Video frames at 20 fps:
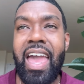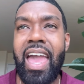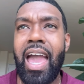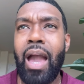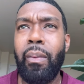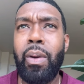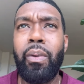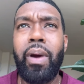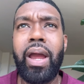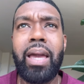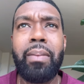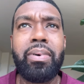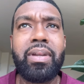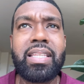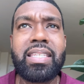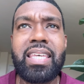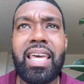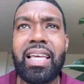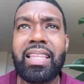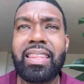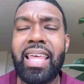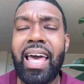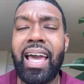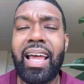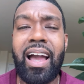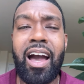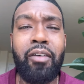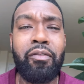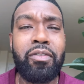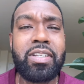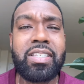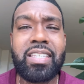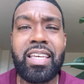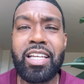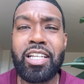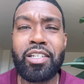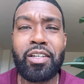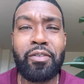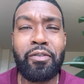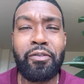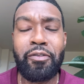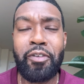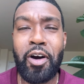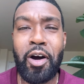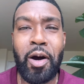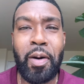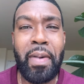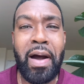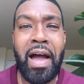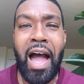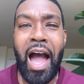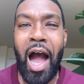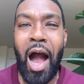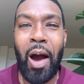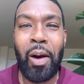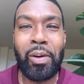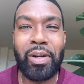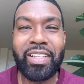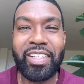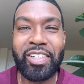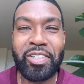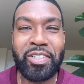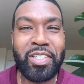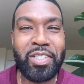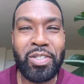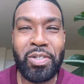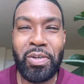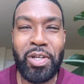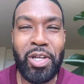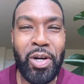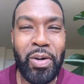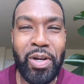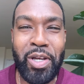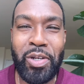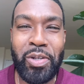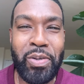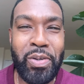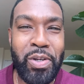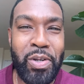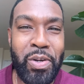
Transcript: And we were able to take that conversation from our little studio in New